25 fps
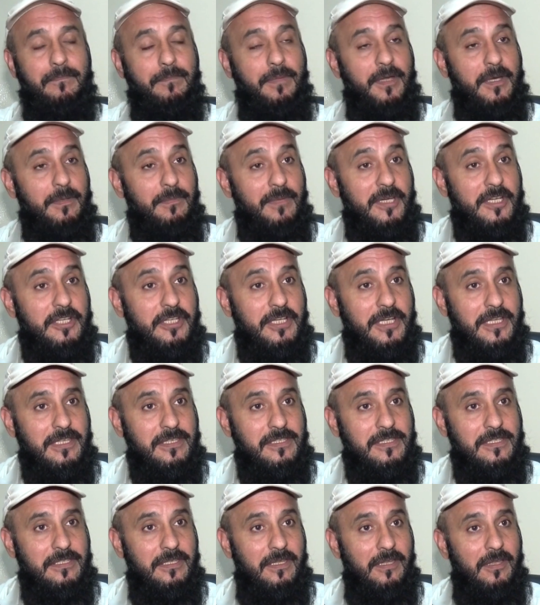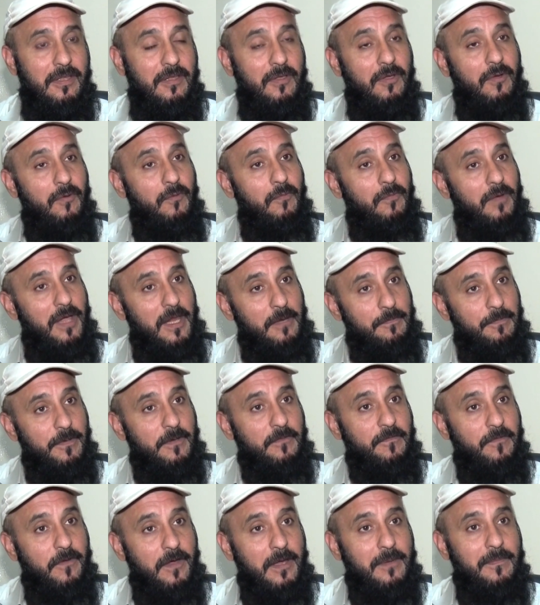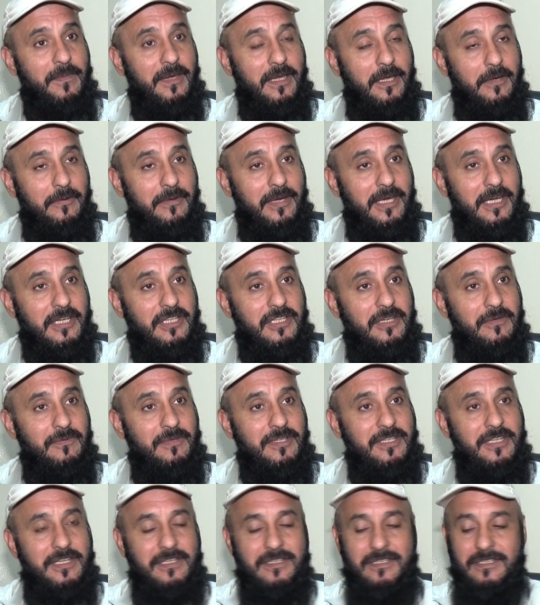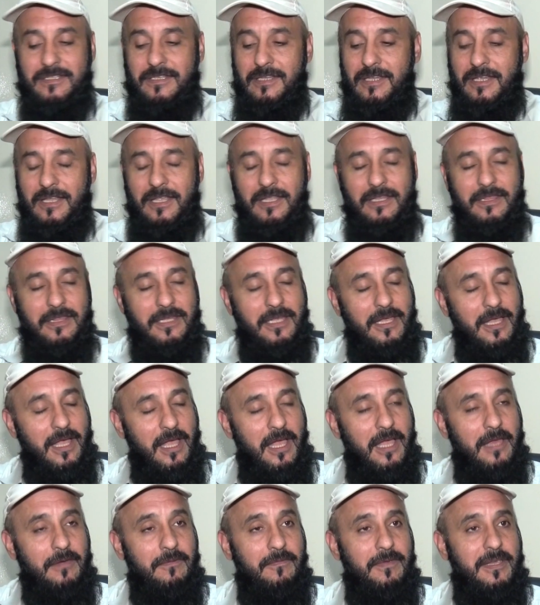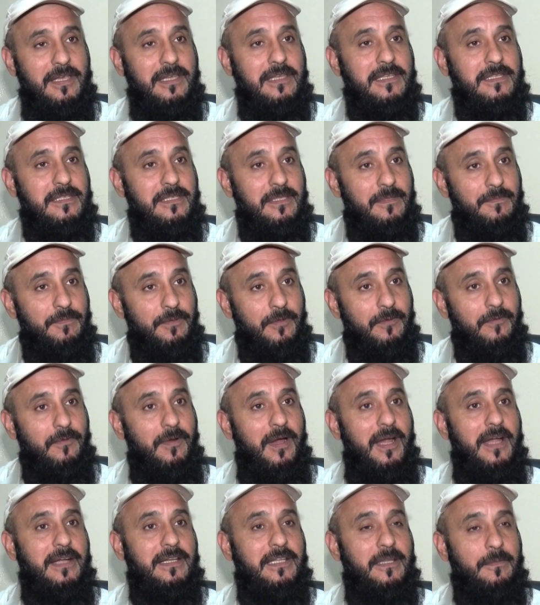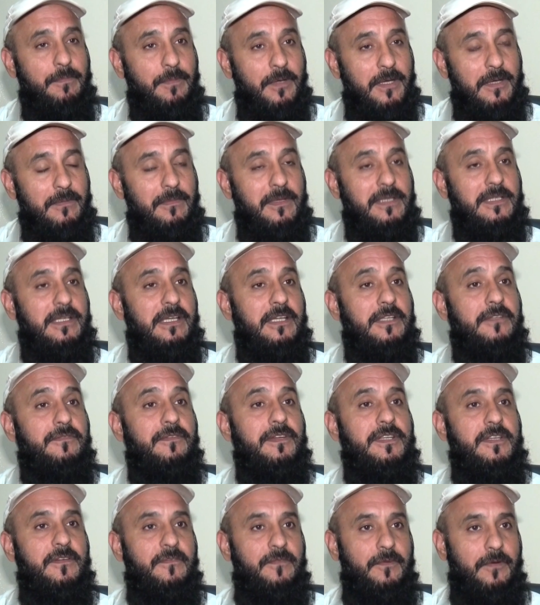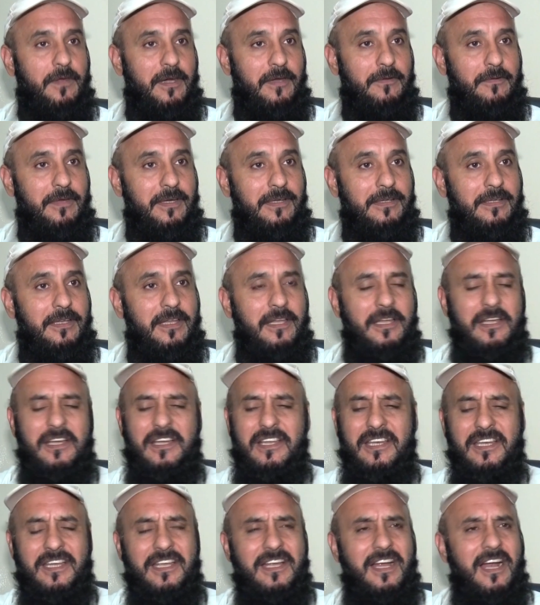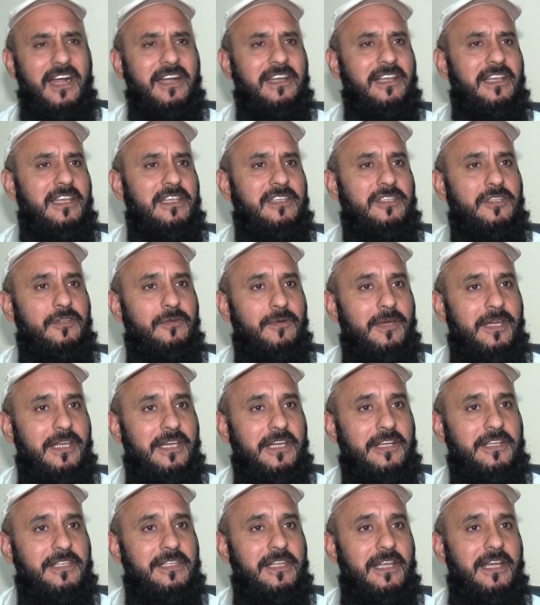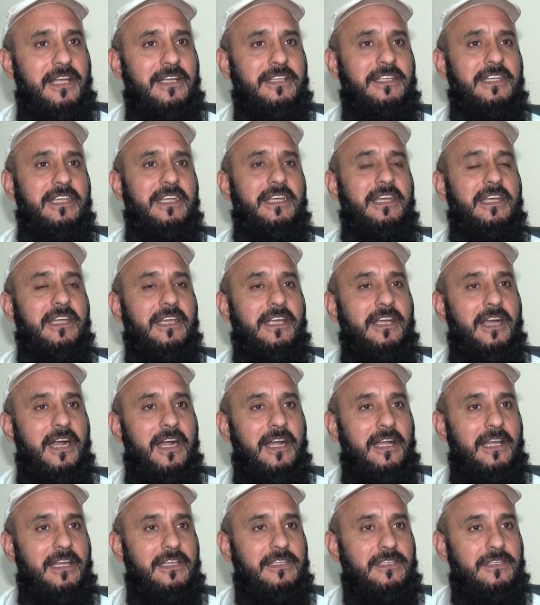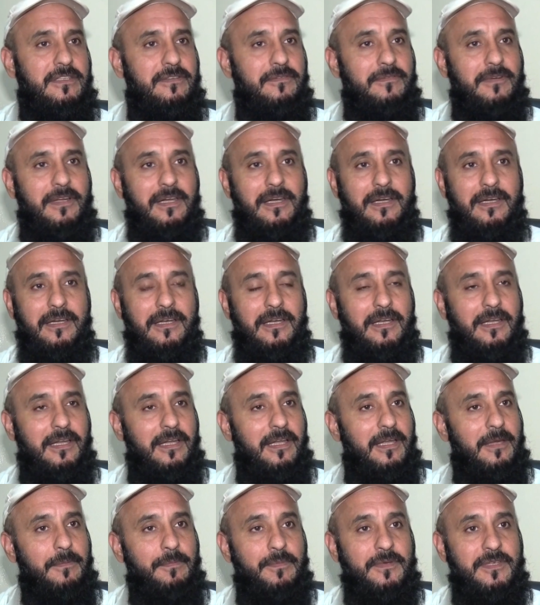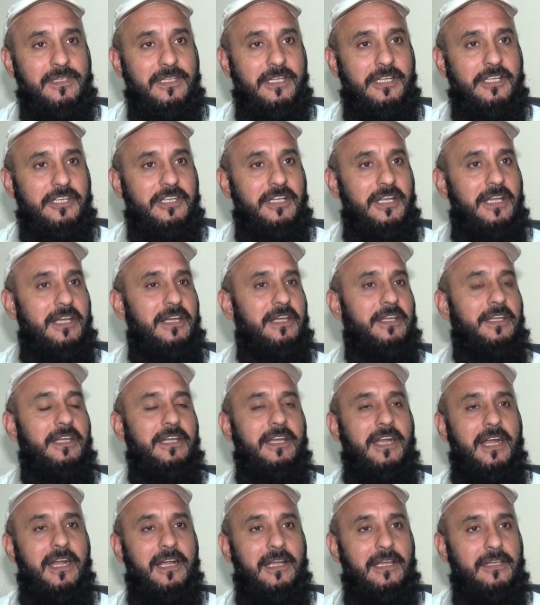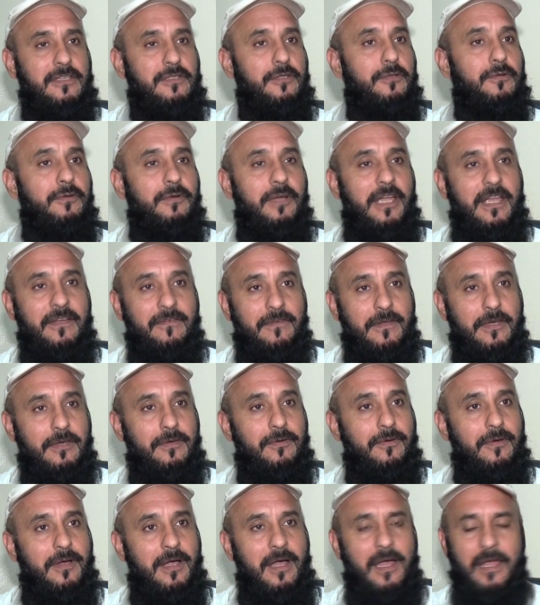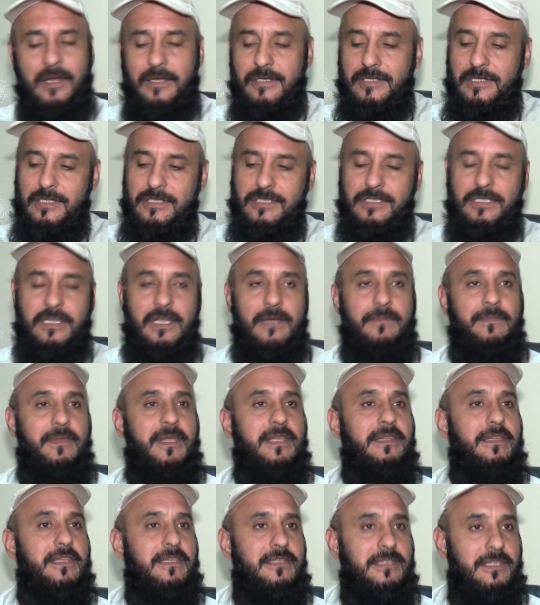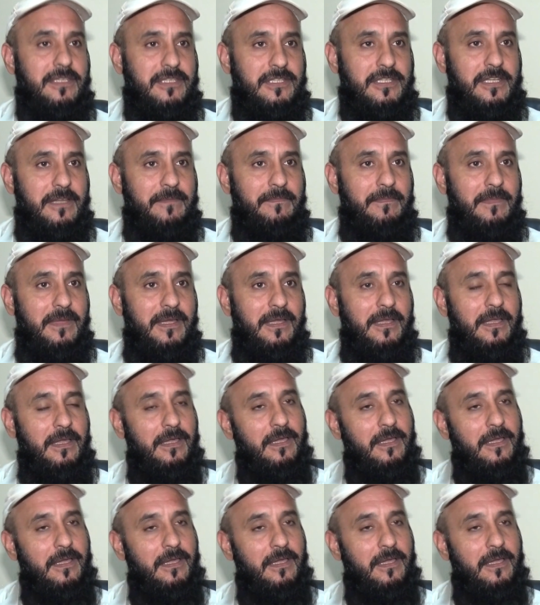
permissions while performing our activities. They always provide the permit in 24 hours. Regardless your nationality, regardless your position, regardless whoever you are, just come in the system,